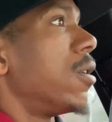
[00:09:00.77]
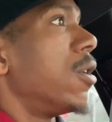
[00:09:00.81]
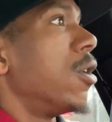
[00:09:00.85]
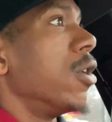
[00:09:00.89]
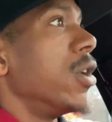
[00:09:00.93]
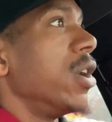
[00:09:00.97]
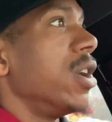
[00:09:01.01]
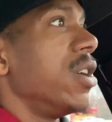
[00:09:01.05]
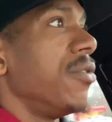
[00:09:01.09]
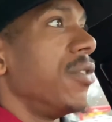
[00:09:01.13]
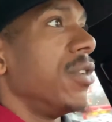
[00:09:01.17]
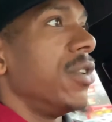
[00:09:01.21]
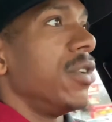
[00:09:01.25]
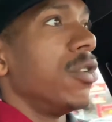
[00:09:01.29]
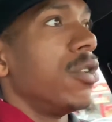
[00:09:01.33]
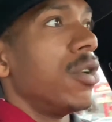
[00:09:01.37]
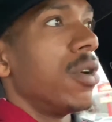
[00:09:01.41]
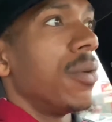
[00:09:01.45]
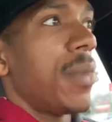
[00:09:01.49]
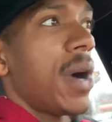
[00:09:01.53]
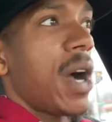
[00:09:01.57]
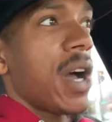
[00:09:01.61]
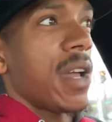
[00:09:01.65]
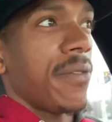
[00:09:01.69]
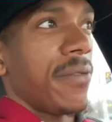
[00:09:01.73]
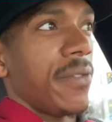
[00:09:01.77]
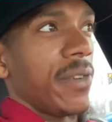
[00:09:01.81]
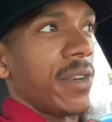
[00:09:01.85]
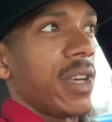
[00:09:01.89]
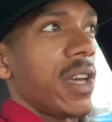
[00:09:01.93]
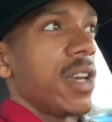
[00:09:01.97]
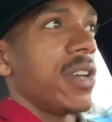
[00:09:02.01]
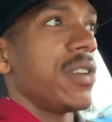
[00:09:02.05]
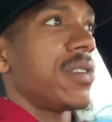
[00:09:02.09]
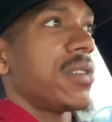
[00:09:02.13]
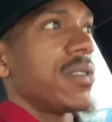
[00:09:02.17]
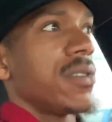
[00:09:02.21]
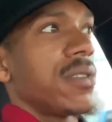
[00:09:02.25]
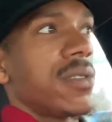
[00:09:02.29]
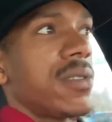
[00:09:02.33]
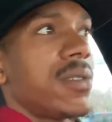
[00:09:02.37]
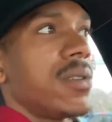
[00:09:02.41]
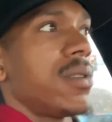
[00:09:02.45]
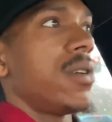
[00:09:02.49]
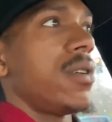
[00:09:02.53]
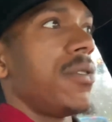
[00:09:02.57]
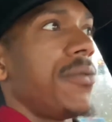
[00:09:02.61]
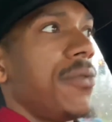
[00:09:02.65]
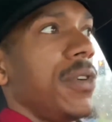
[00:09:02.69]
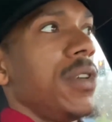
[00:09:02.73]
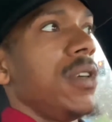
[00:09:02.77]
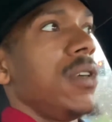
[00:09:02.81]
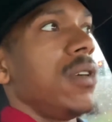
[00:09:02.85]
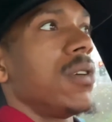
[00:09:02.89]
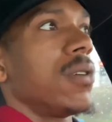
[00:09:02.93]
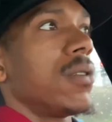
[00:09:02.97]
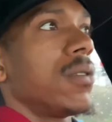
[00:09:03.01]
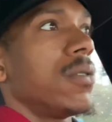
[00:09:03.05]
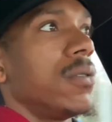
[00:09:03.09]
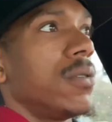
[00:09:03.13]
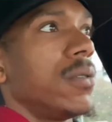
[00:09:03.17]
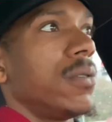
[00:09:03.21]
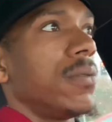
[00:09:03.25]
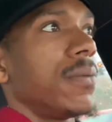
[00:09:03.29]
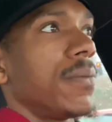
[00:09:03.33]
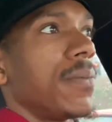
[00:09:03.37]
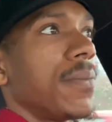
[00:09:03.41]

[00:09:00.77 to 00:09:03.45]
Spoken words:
even doing modifications to their vehicle.